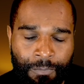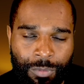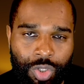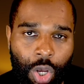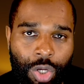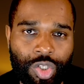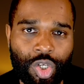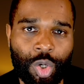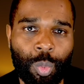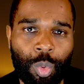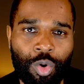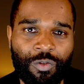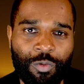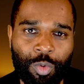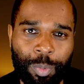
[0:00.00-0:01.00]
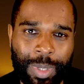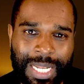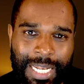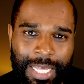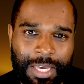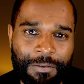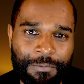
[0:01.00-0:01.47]
Toto Wolff will be
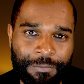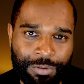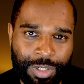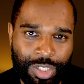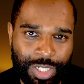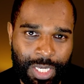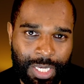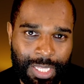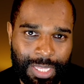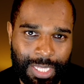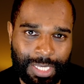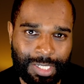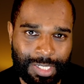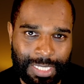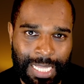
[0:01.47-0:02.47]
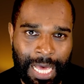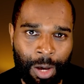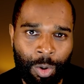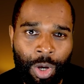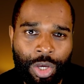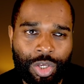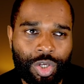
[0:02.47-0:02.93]
leveraging this
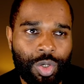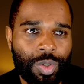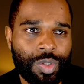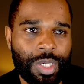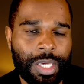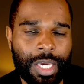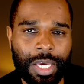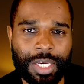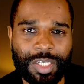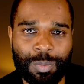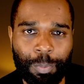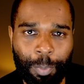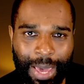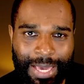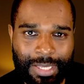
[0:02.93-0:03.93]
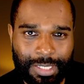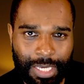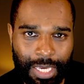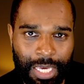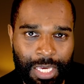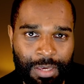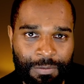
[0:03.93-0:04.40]
now, using it as bait
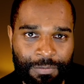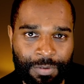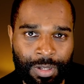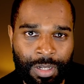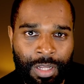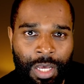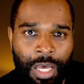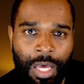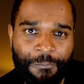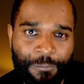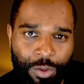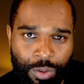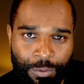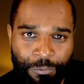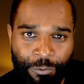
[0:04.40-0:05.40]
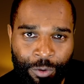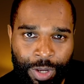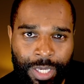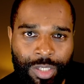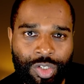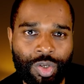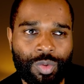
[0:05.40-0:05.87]
even for the
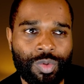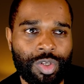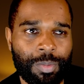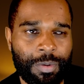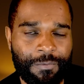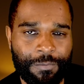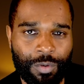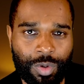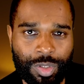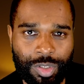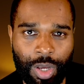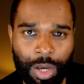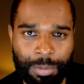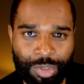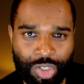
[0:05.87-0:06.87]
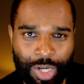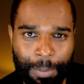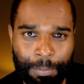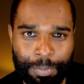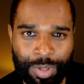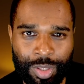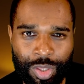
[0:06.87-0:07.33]
free, soon-to-be 4-time
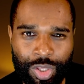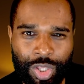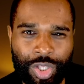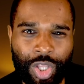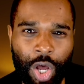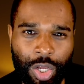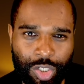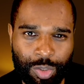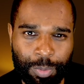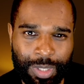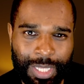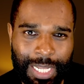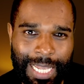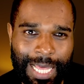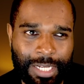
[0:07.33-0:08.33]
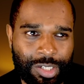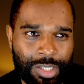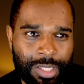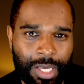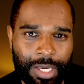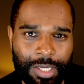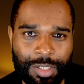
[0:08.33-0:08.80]
champion, the Dutchman, the
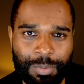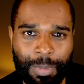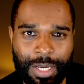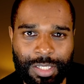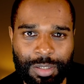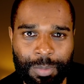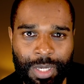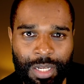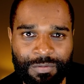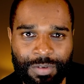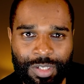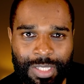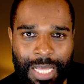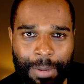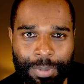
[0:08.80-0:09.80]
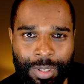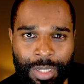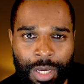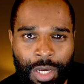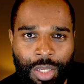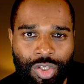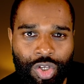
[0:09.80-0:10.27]
legend that is Maximilian Verstappen,
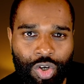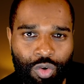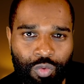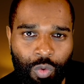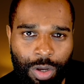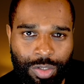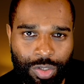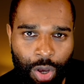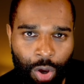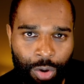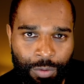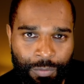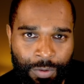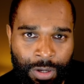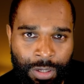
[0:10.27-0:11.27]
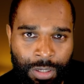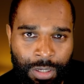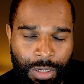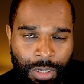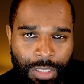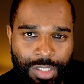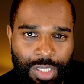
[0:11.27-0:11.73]
to cross over,
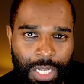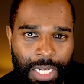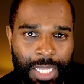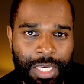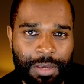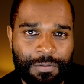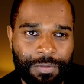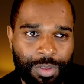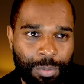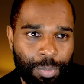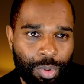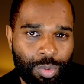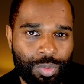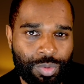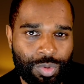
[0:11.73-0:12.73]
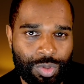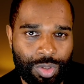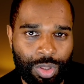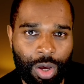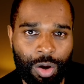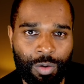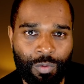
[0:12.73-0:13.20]
to leave the bulls
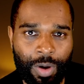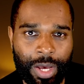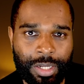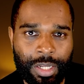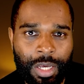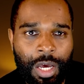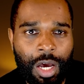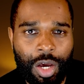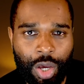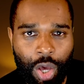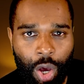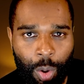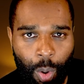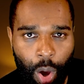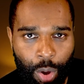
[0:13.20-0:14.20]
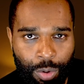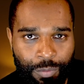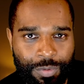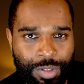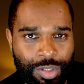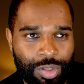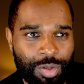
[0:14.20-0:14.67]
that are red and go
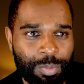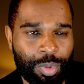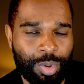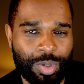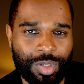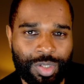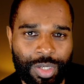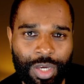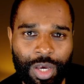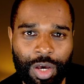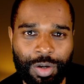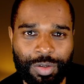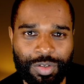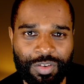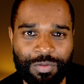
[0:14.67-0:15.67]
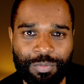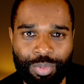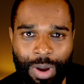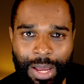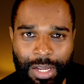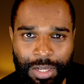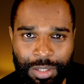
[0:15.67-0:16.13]
over to the boys and girls of
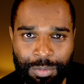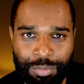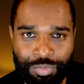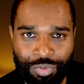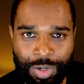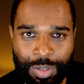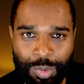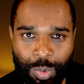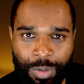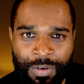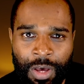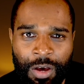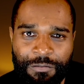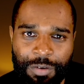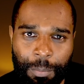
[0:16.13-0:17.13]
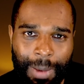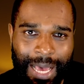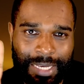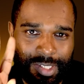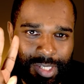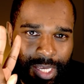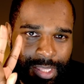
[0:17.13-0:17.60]
Brackley and Brixworth. For
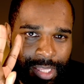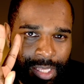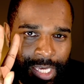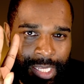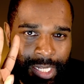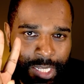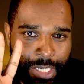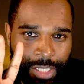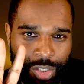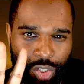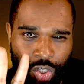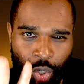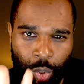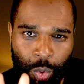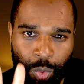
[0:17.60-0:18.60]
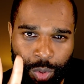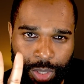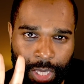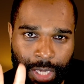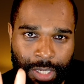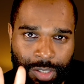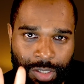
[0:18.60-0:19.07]
Max said that he needed 2
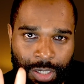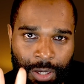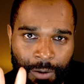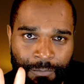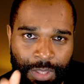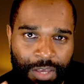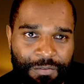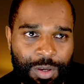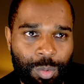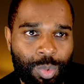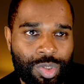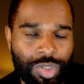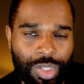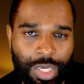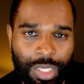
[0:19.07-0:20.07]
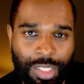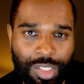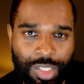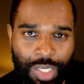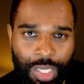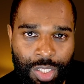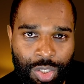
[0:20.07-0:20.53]
things if he was to
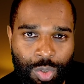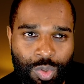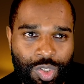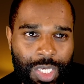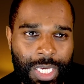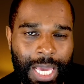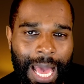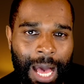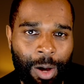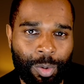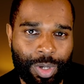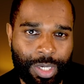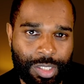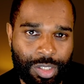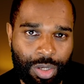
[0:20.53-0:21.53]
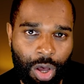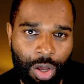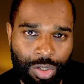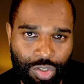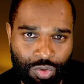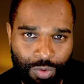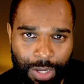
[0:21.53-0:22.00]
continue, see out his
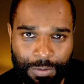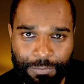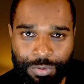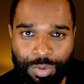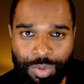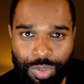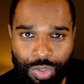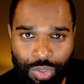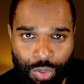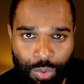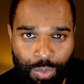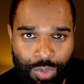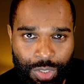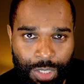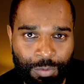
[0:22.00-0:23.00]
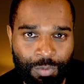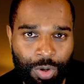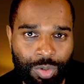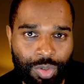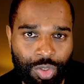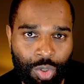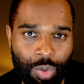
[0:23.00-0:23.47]
contract through to
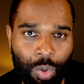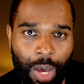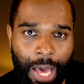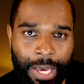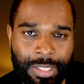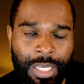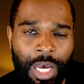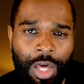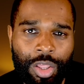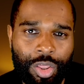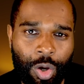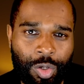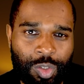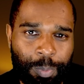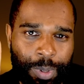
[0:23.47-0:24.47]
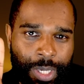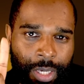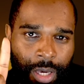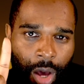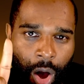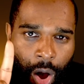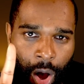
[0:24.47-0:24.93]
2028, those being
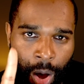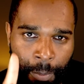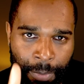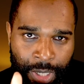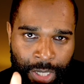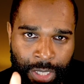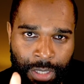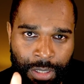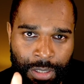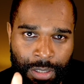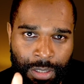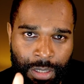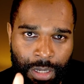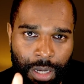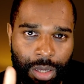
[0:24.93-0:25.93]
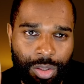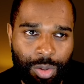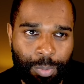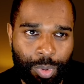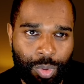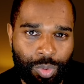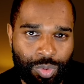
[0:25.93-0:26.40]
harmony at the
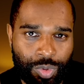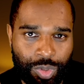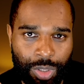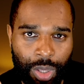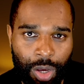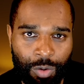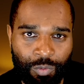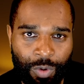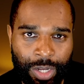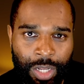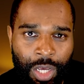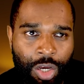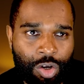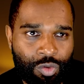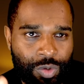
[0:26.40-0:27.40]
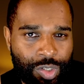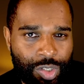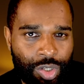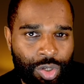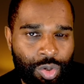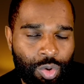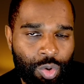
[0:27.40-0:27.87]
bulls that are red.
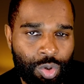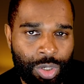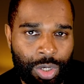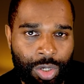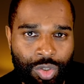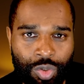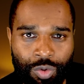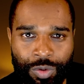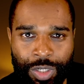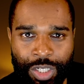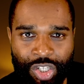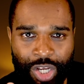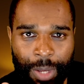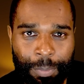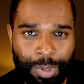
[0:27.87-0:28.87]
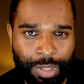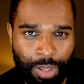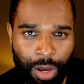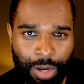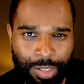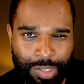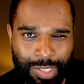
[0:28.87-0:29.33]
Christian Horner has already
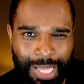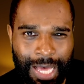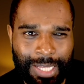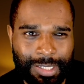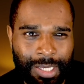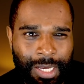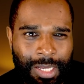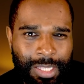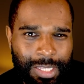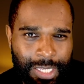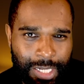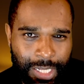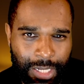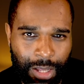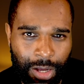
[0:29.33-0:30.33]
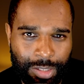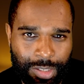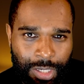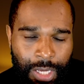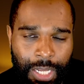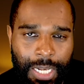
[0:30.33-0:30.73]
jeopardised that, did he not?